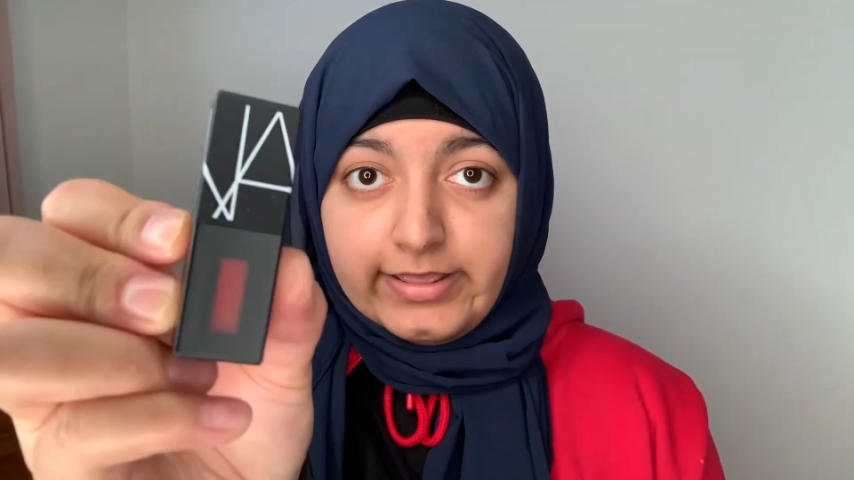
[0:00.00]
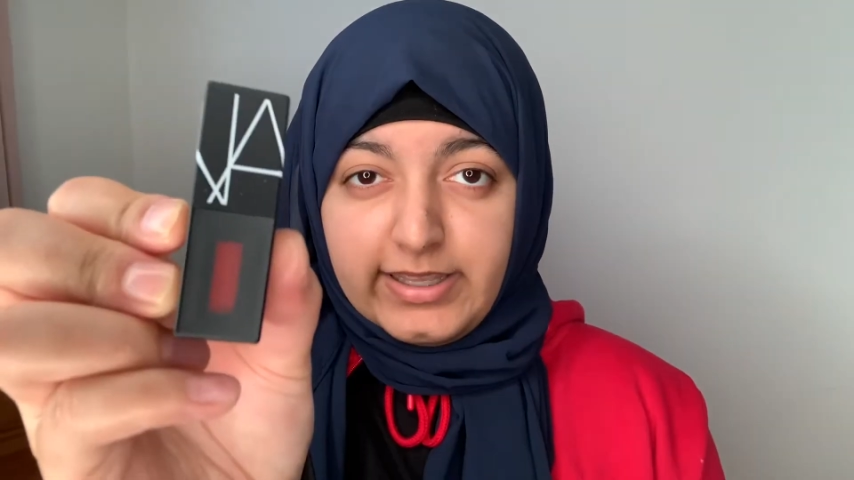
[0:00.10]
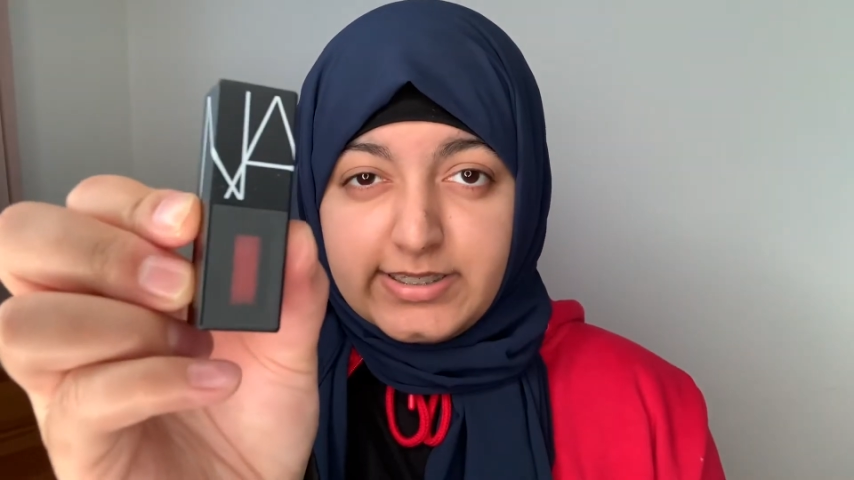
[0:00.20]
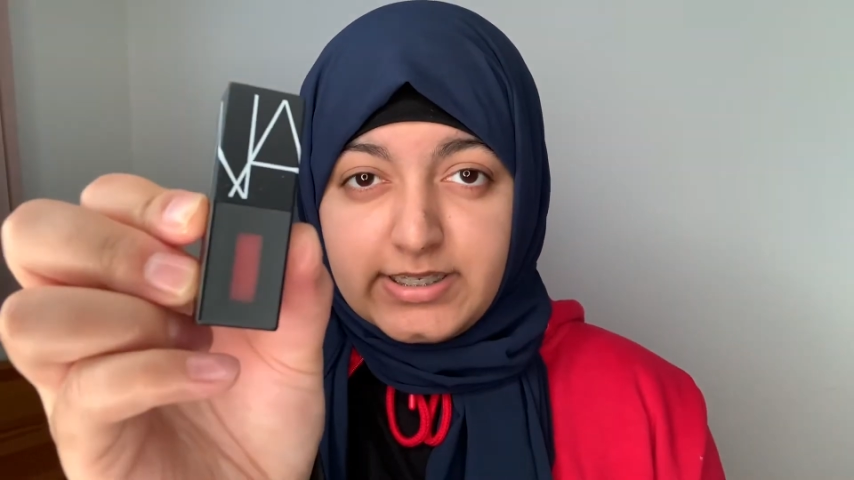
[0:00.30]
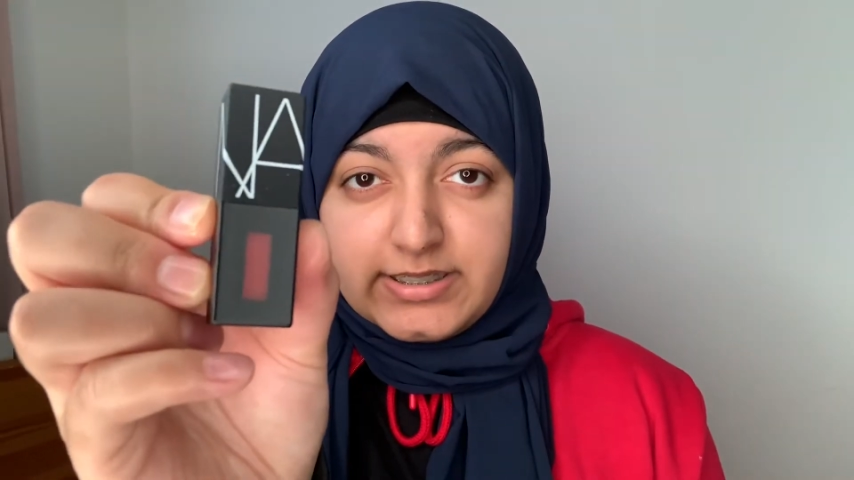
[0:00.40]

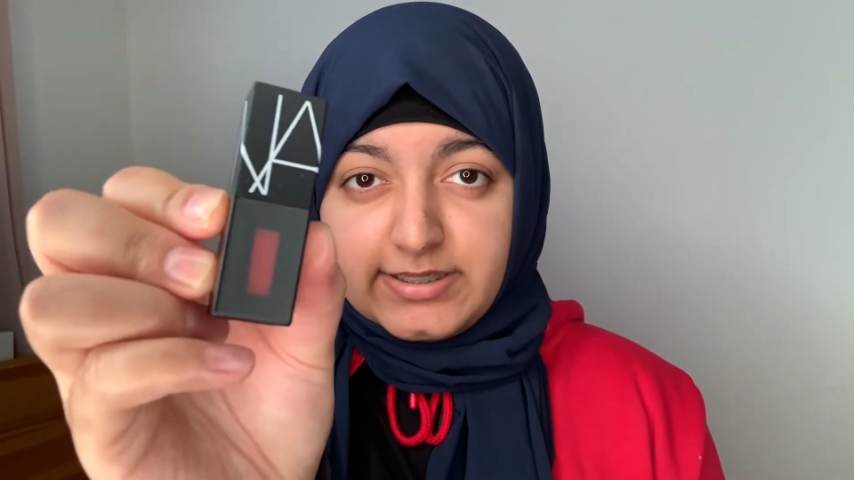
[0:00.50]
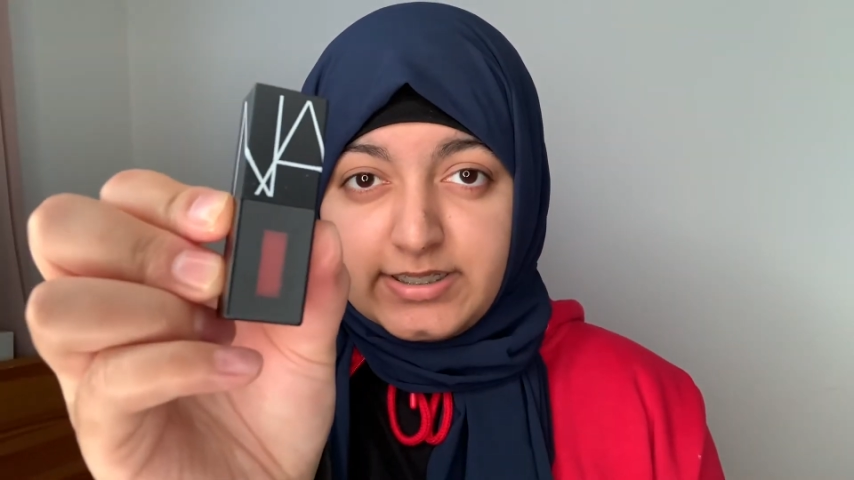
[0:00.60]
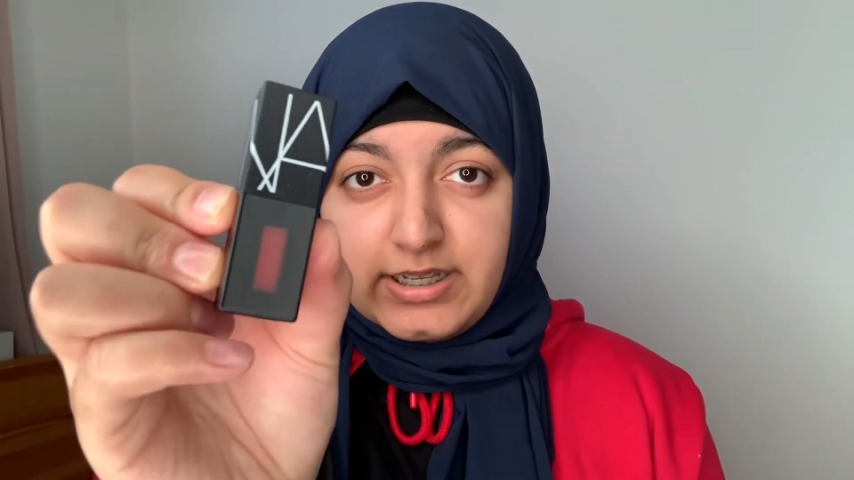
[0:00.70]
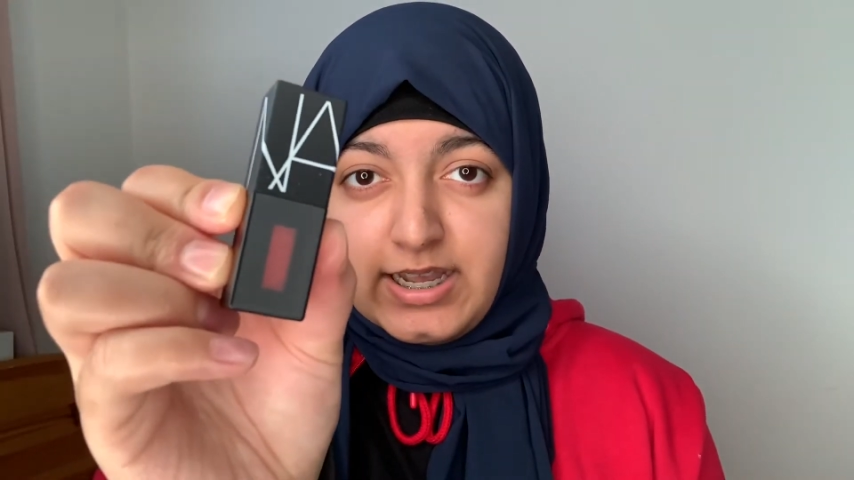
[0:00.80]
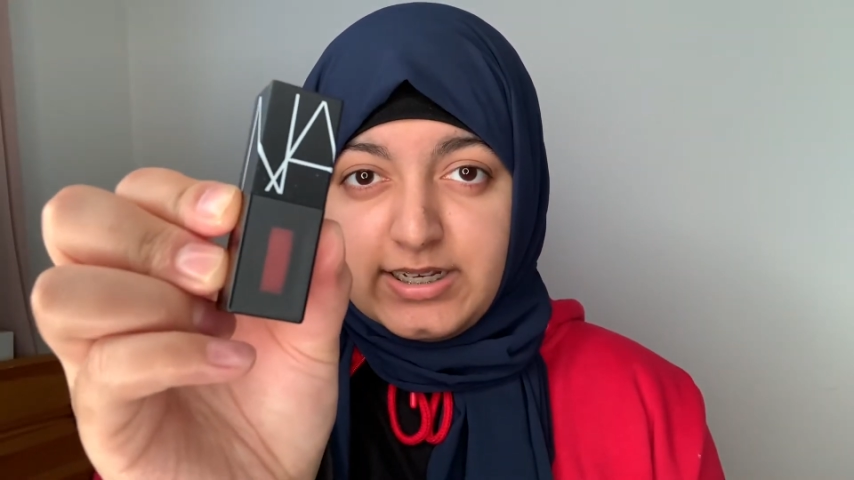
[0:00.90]
This is the
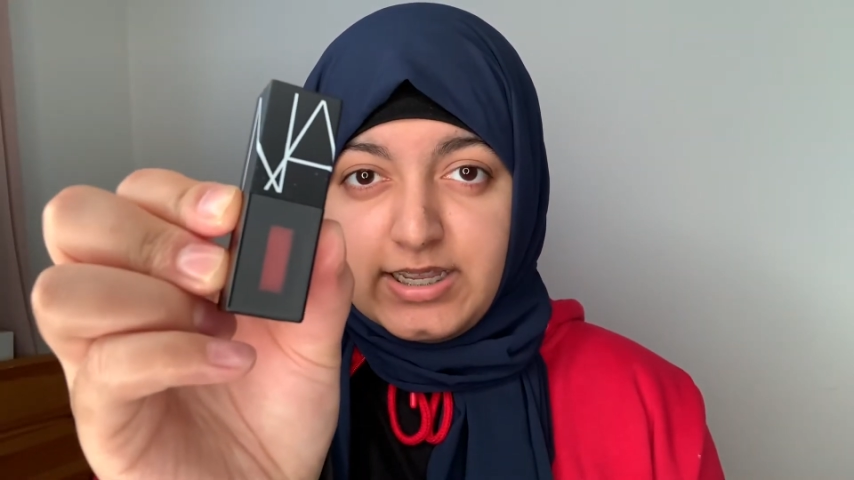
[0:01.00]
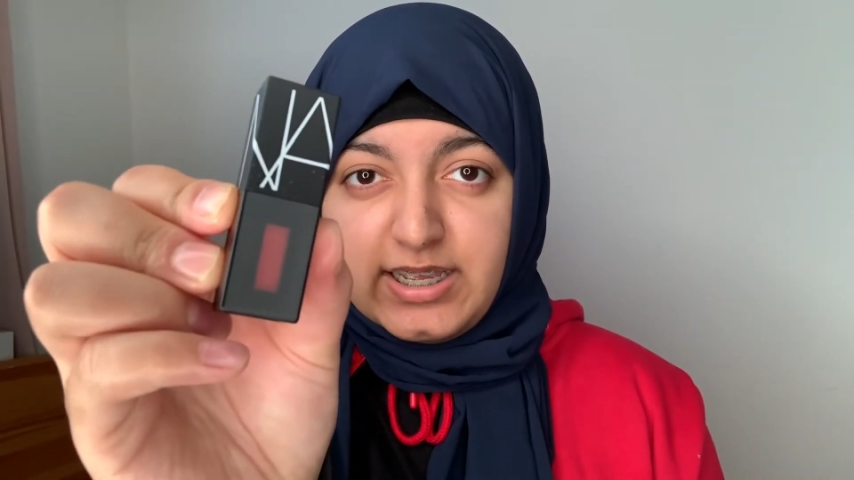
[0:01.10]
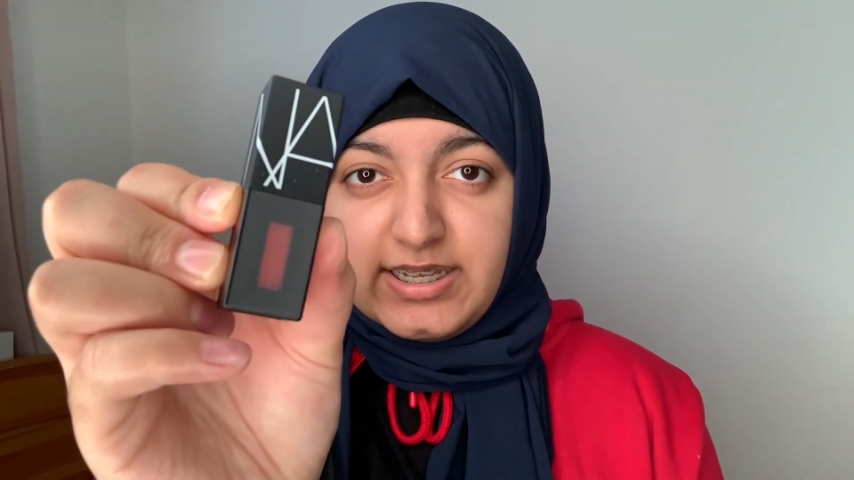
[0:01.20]
color,